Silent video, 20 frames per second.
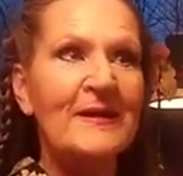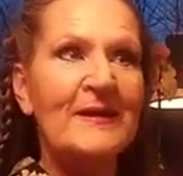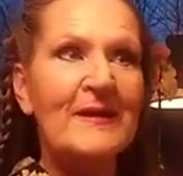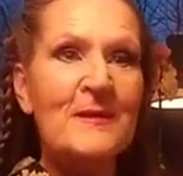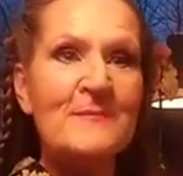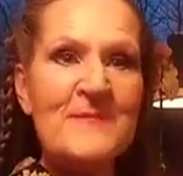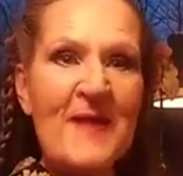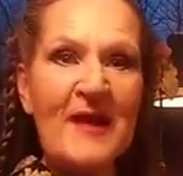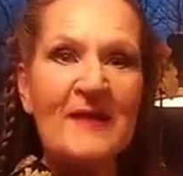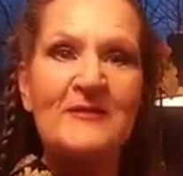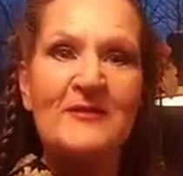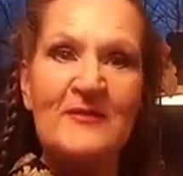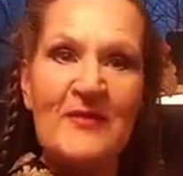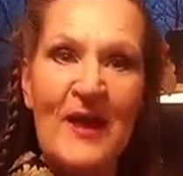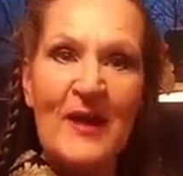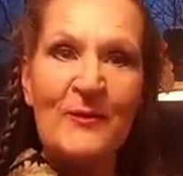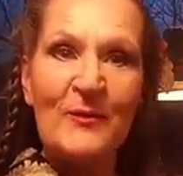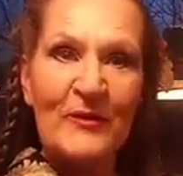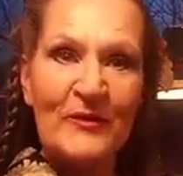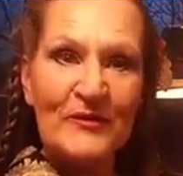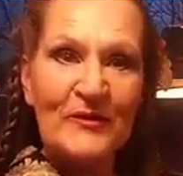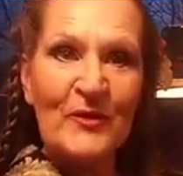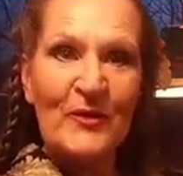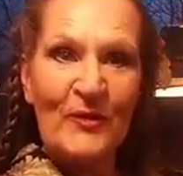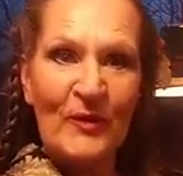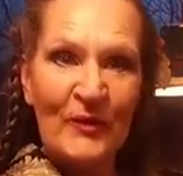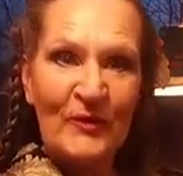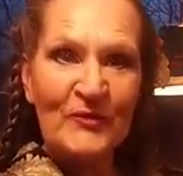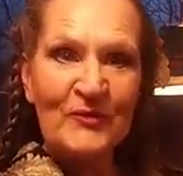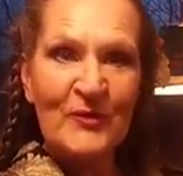Imagine that. We're so
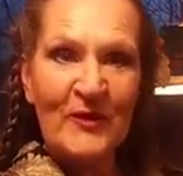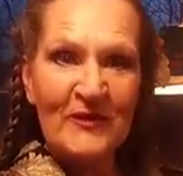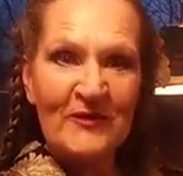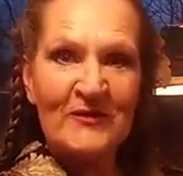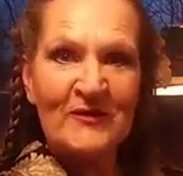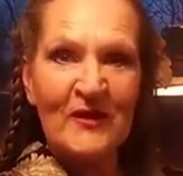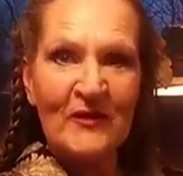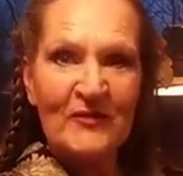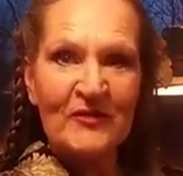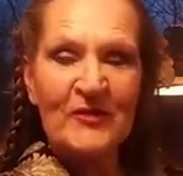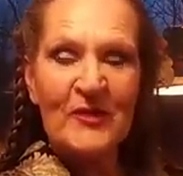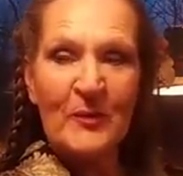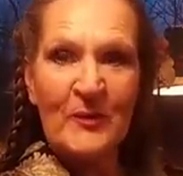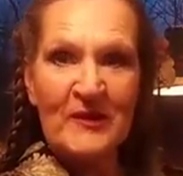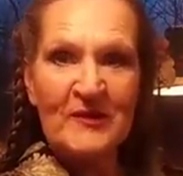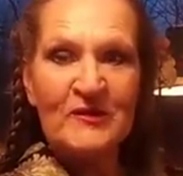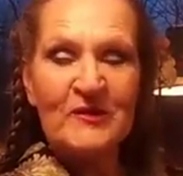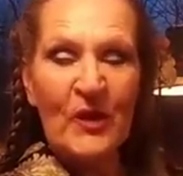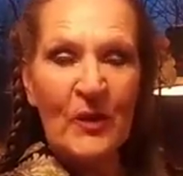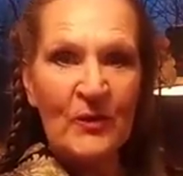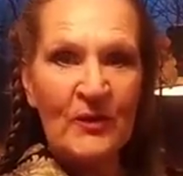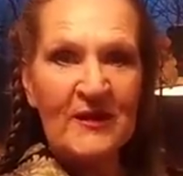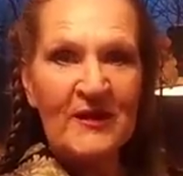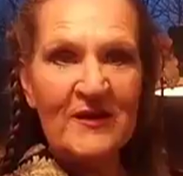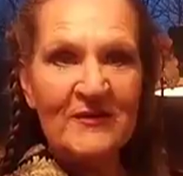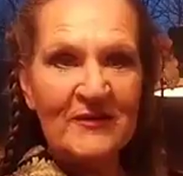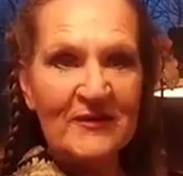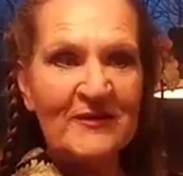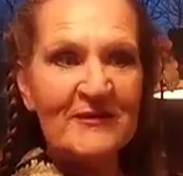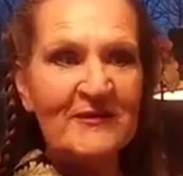close to ourselves that we don't
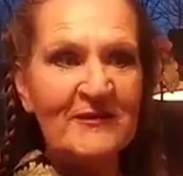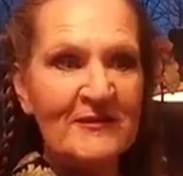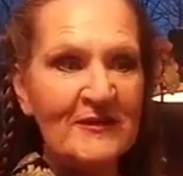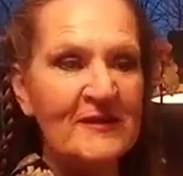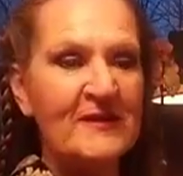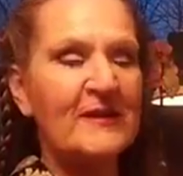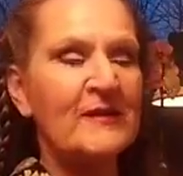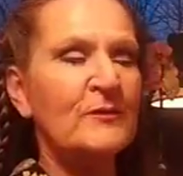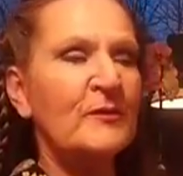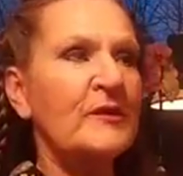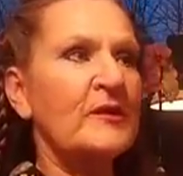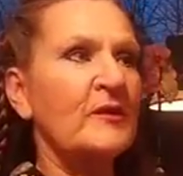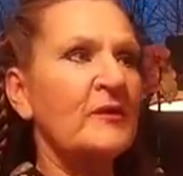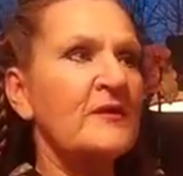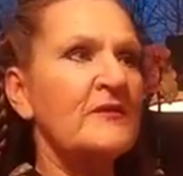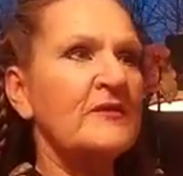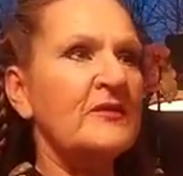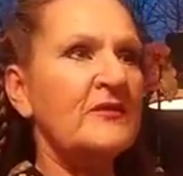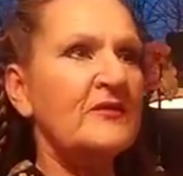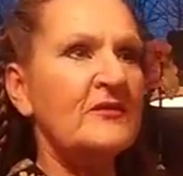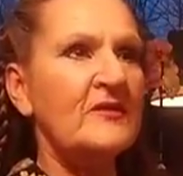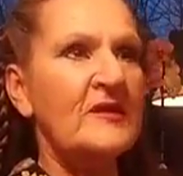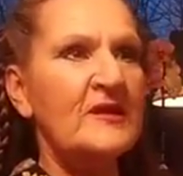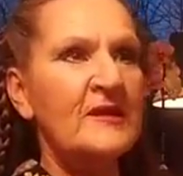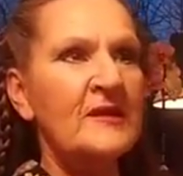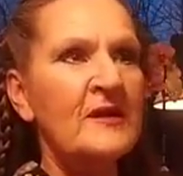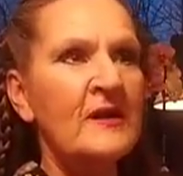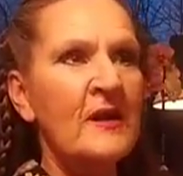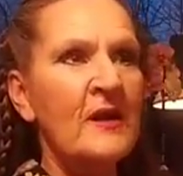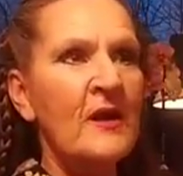even see it. We don't even
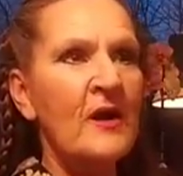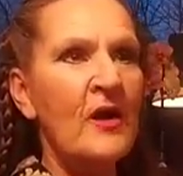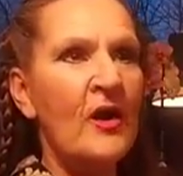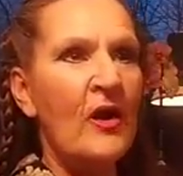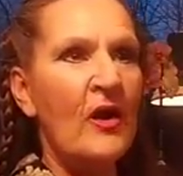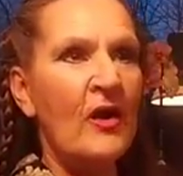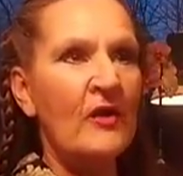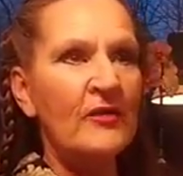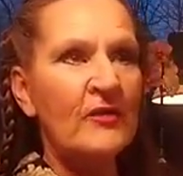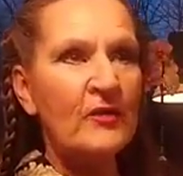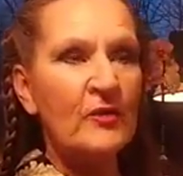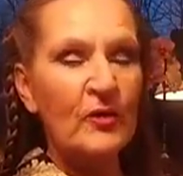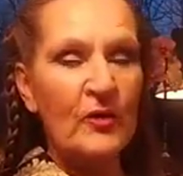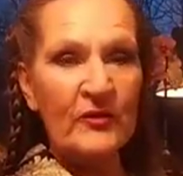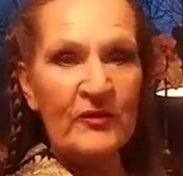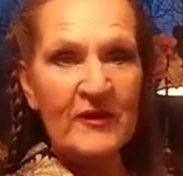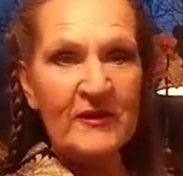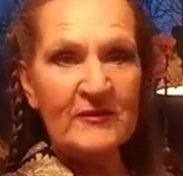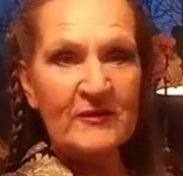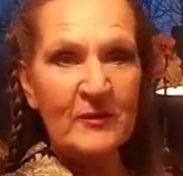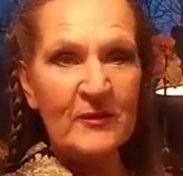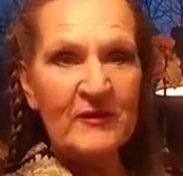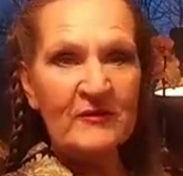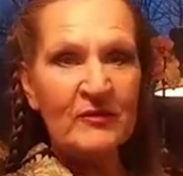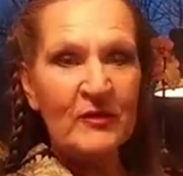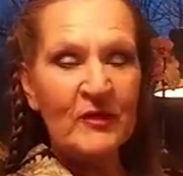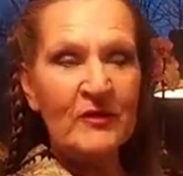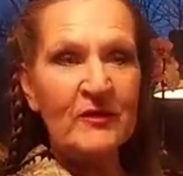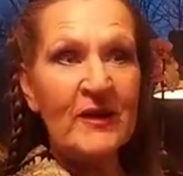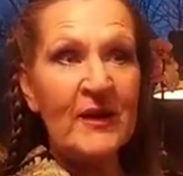see all the cool things that we've
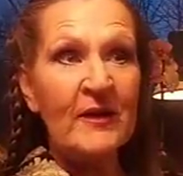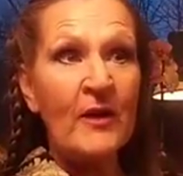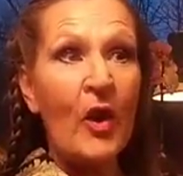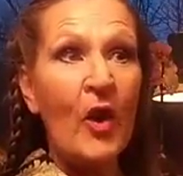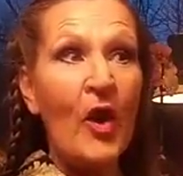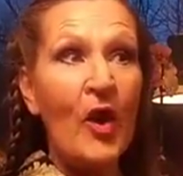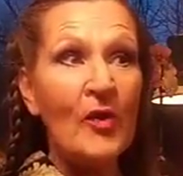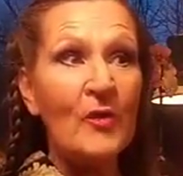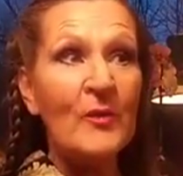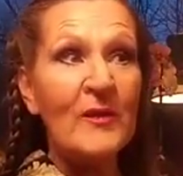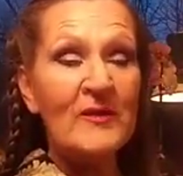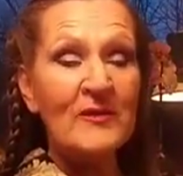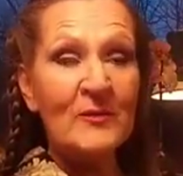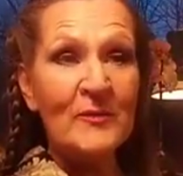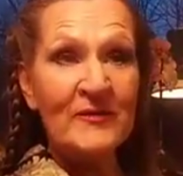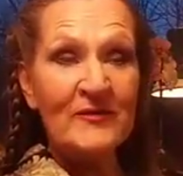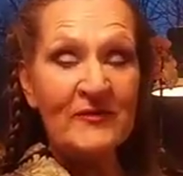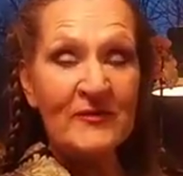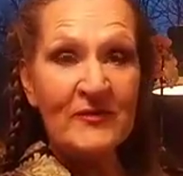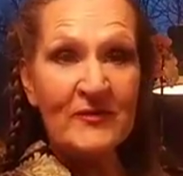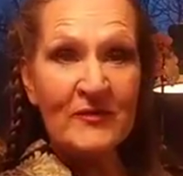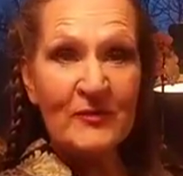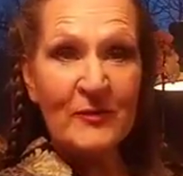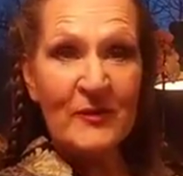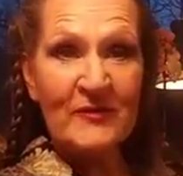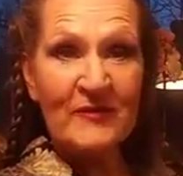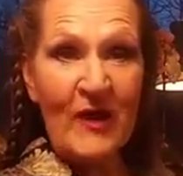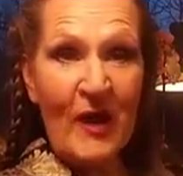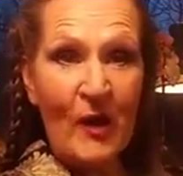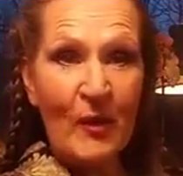learned and all the way we've
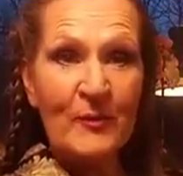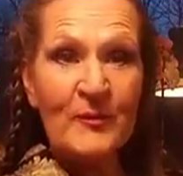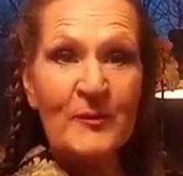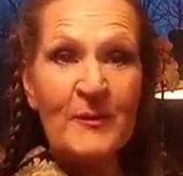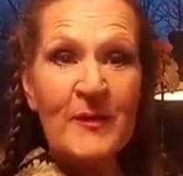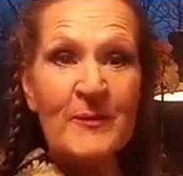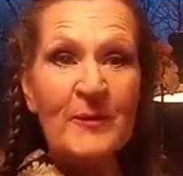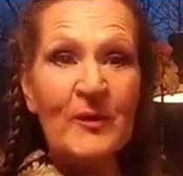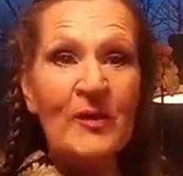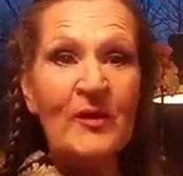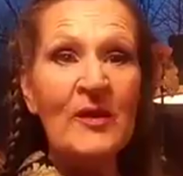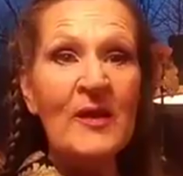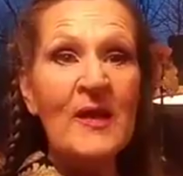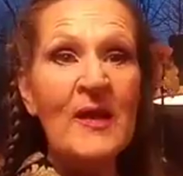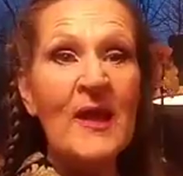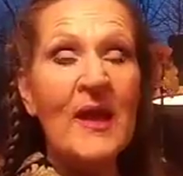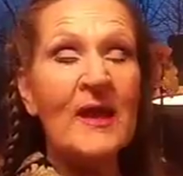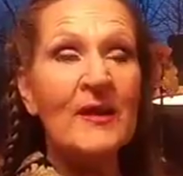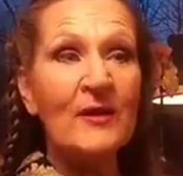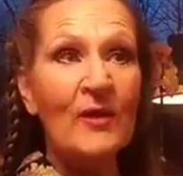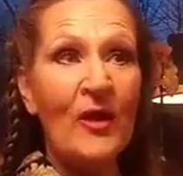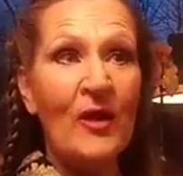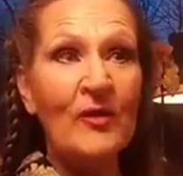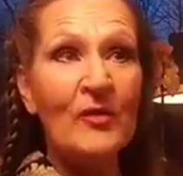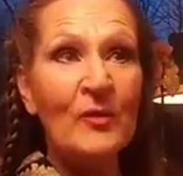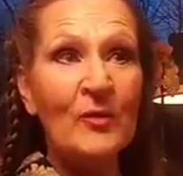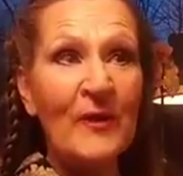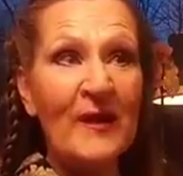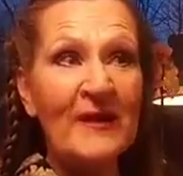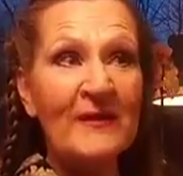we've helped people and all the
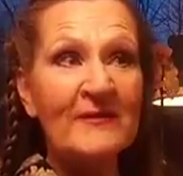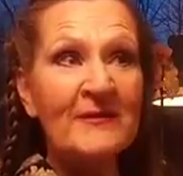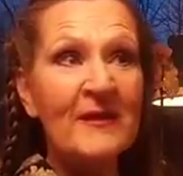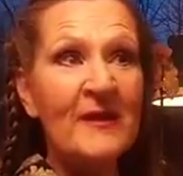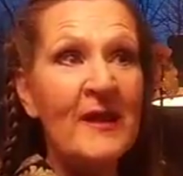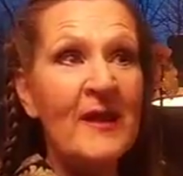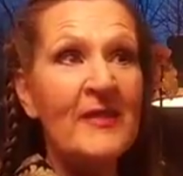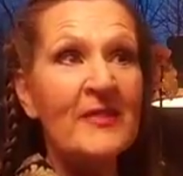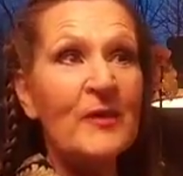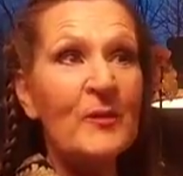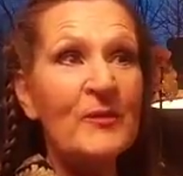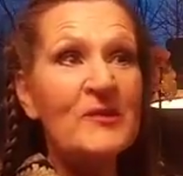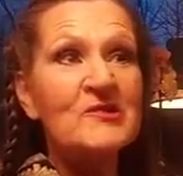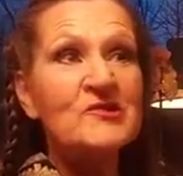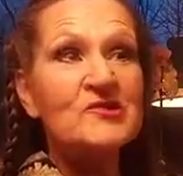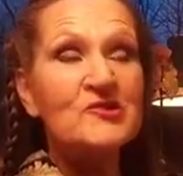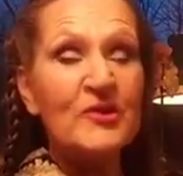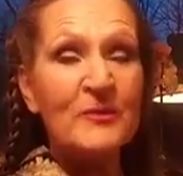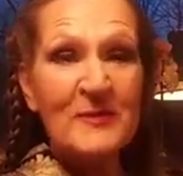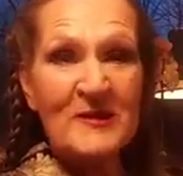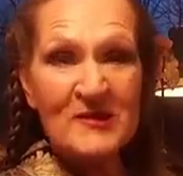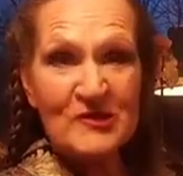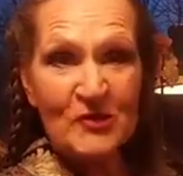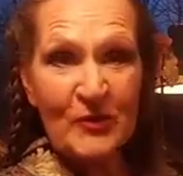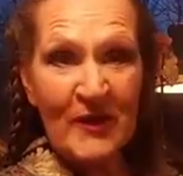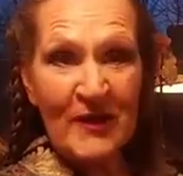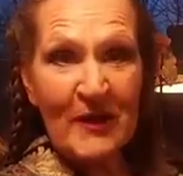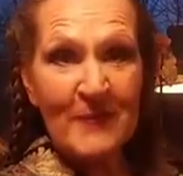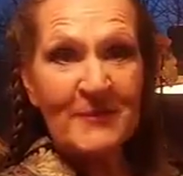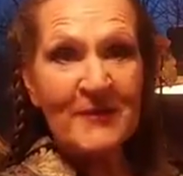ways that we should be
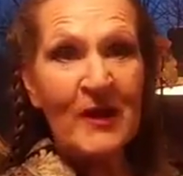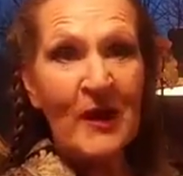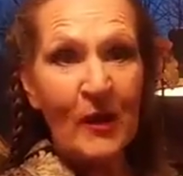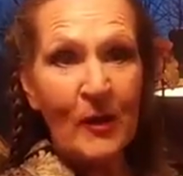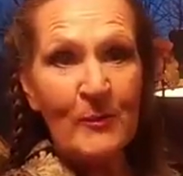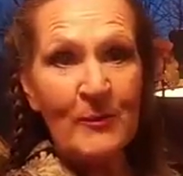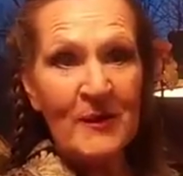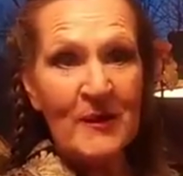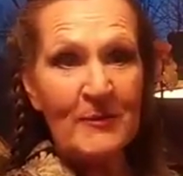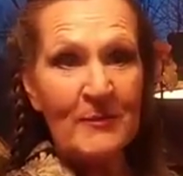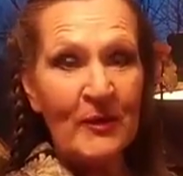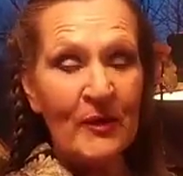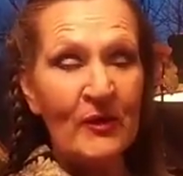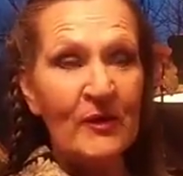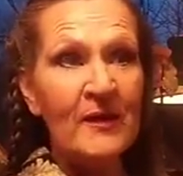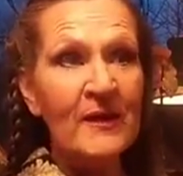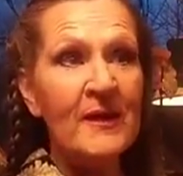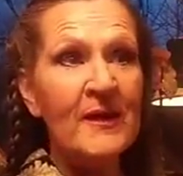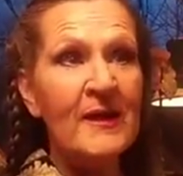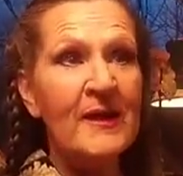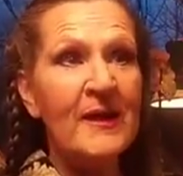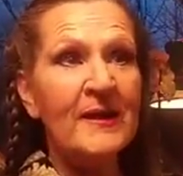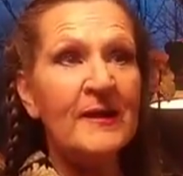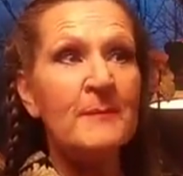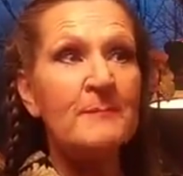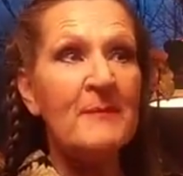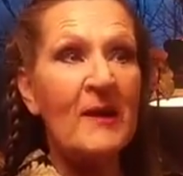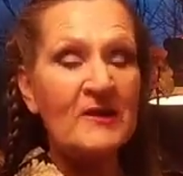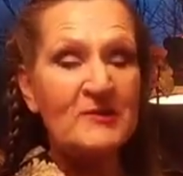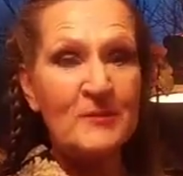showing up to help people in a
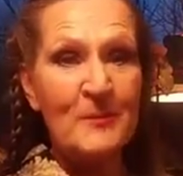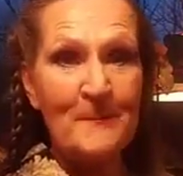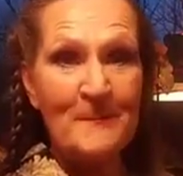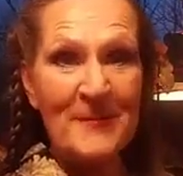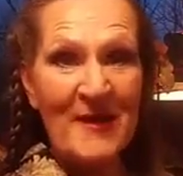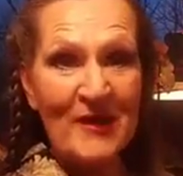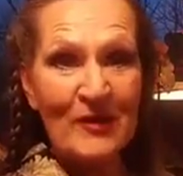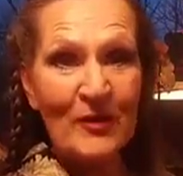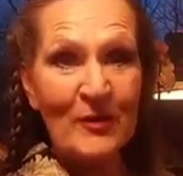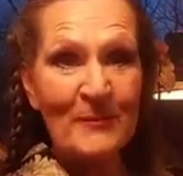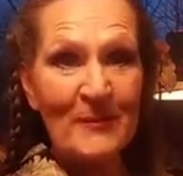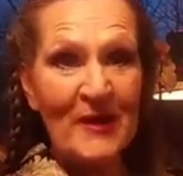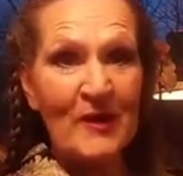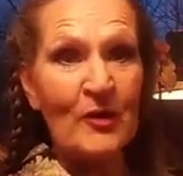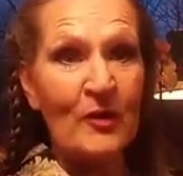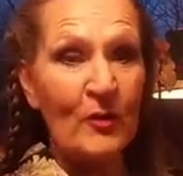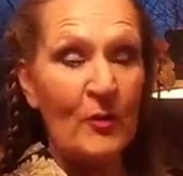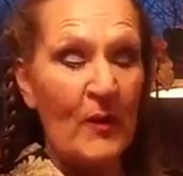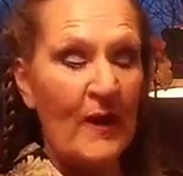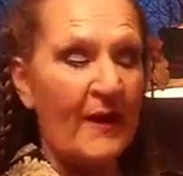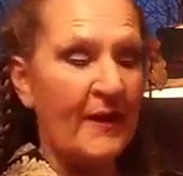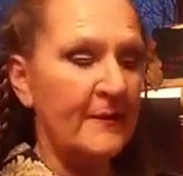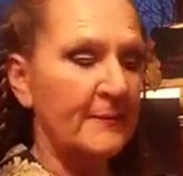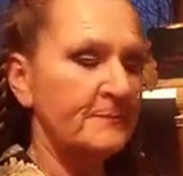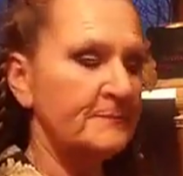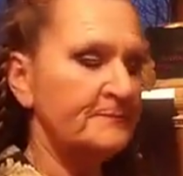much bigger bigger way.